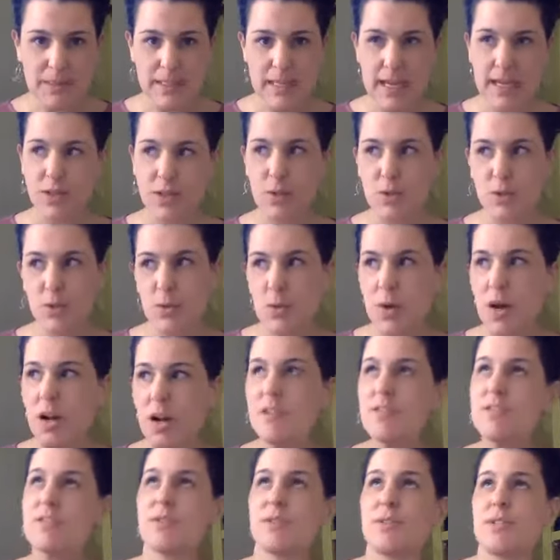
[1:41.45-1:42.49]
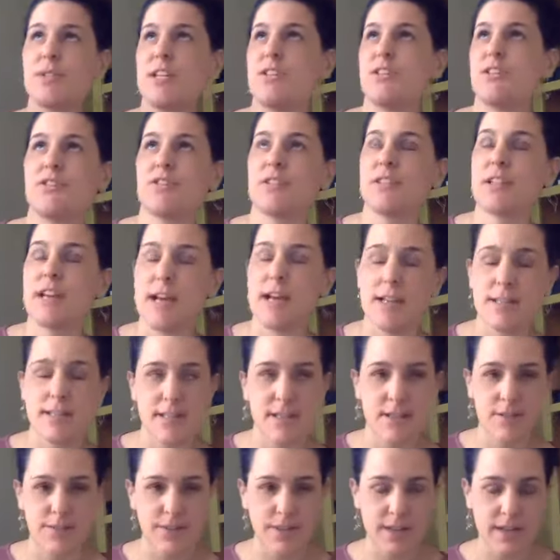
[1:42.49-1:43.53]
Like, who are those angel guides
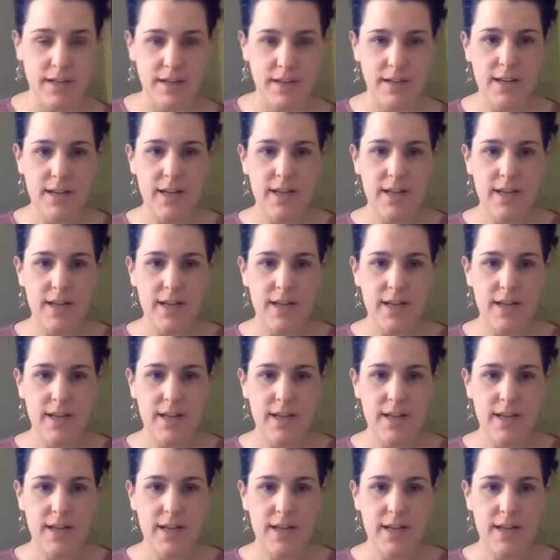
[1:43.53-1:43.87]
out there?